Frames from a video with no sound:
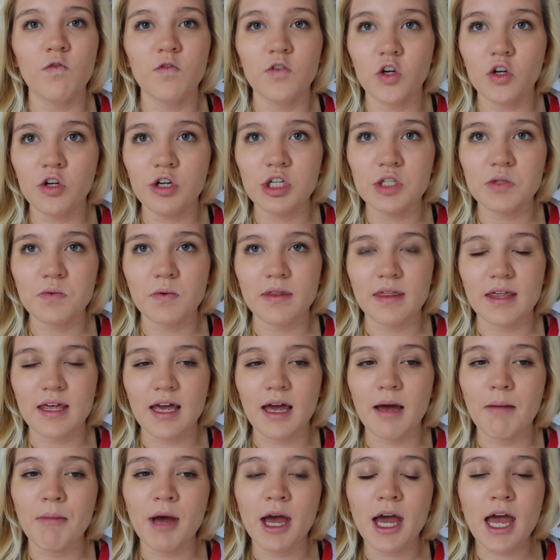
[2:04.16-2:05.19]
furious with
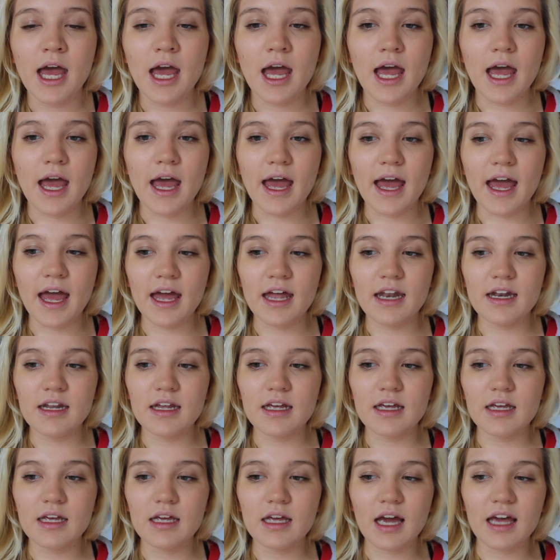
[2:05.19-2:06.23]
him. And
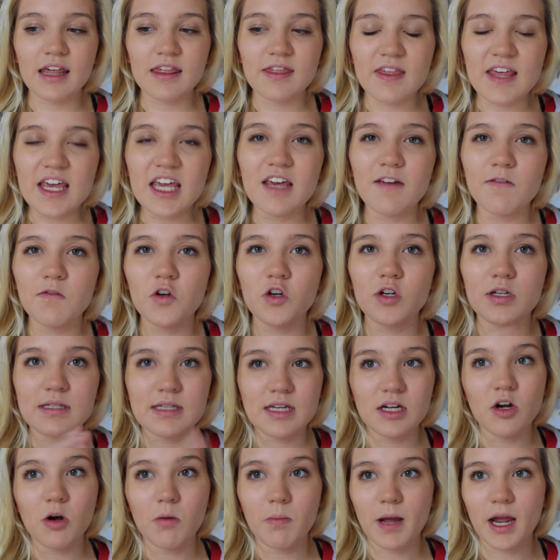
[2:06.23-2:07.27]
I think if you're a
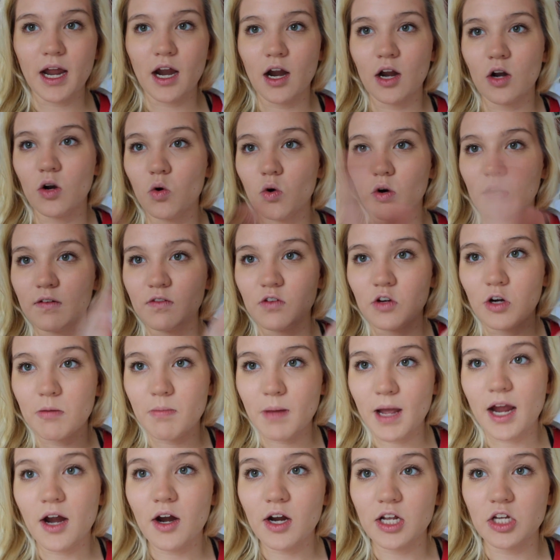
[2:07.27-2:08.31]
single parent, or if you're a
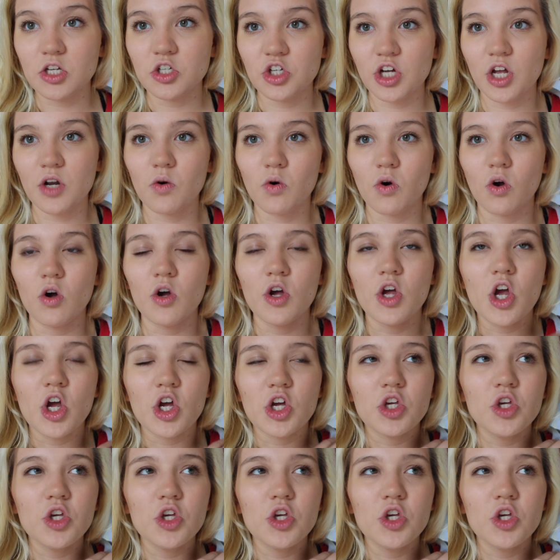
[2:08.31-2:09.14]
parent in general,